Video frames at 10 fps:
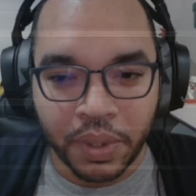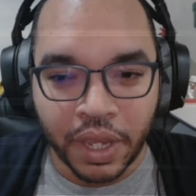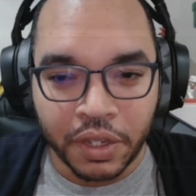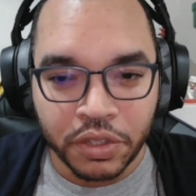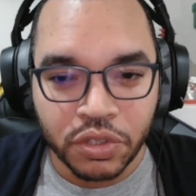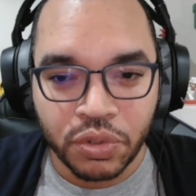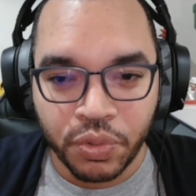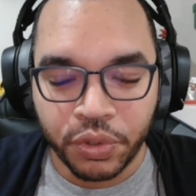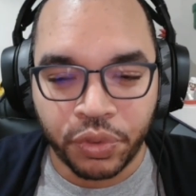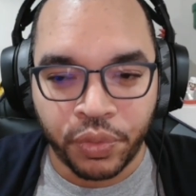campaigns
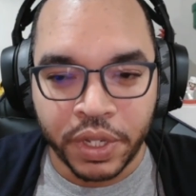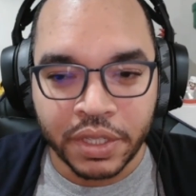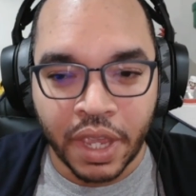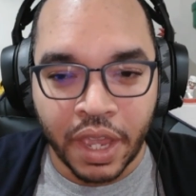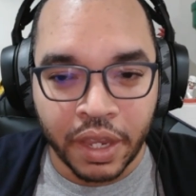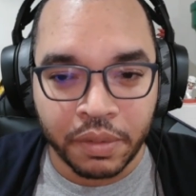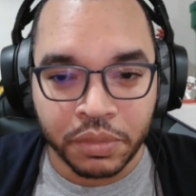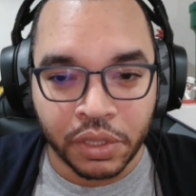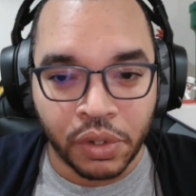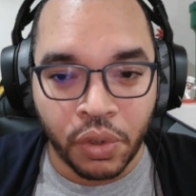2 or 3
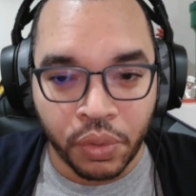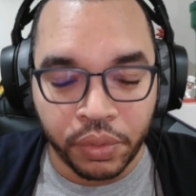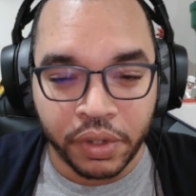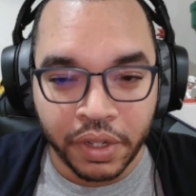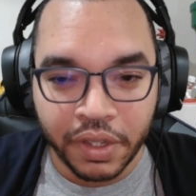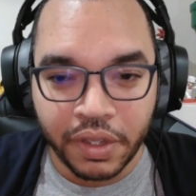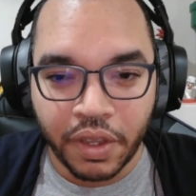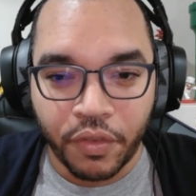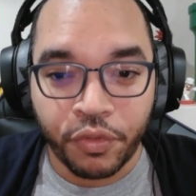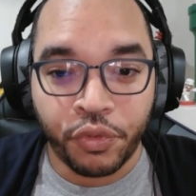times alone
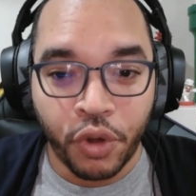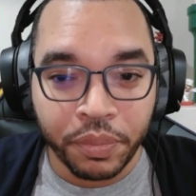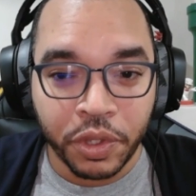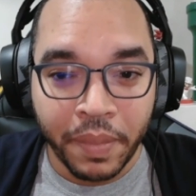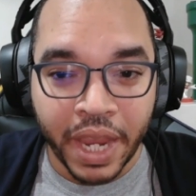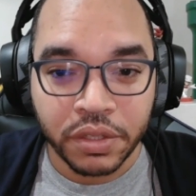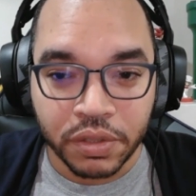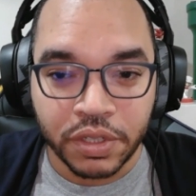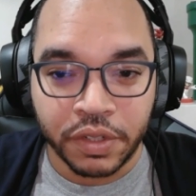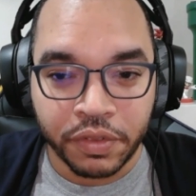from the
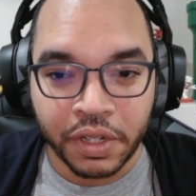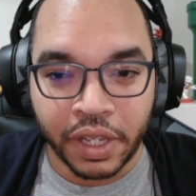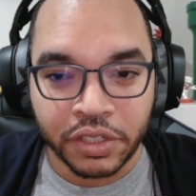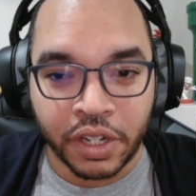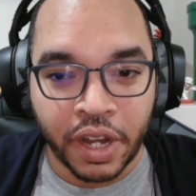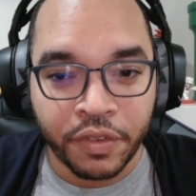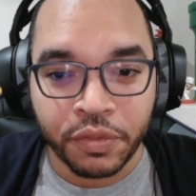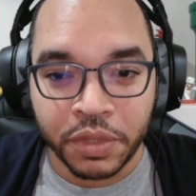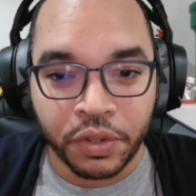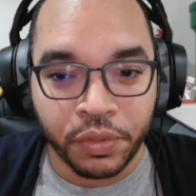Master Chief Collection,
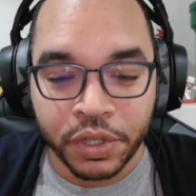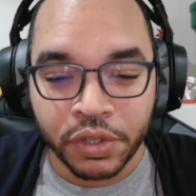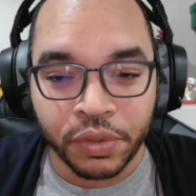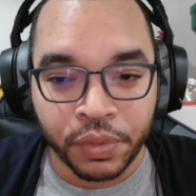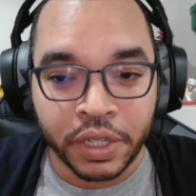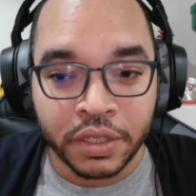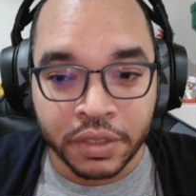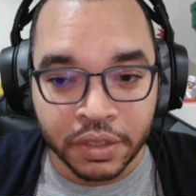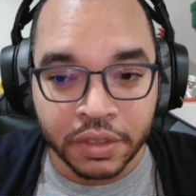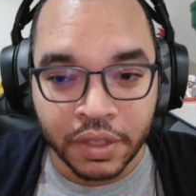not from the original
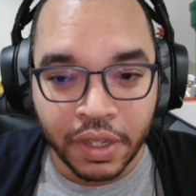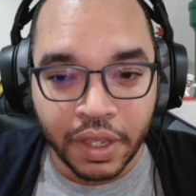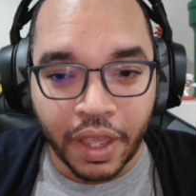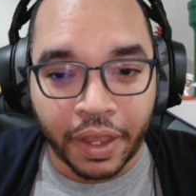releases.